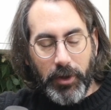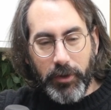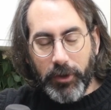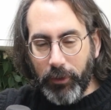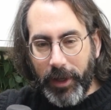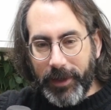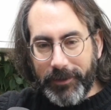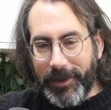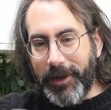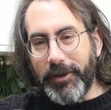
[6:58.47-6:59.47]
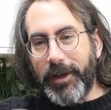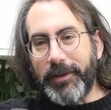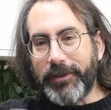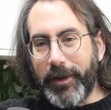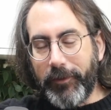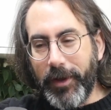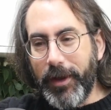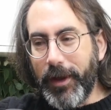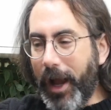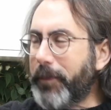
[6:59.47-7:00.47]
you don't like Italianate stuff?
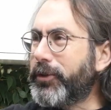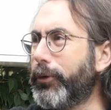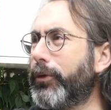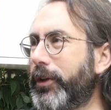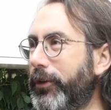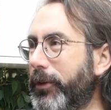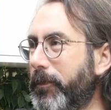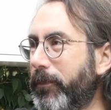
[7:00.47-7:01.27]
I absolutely do.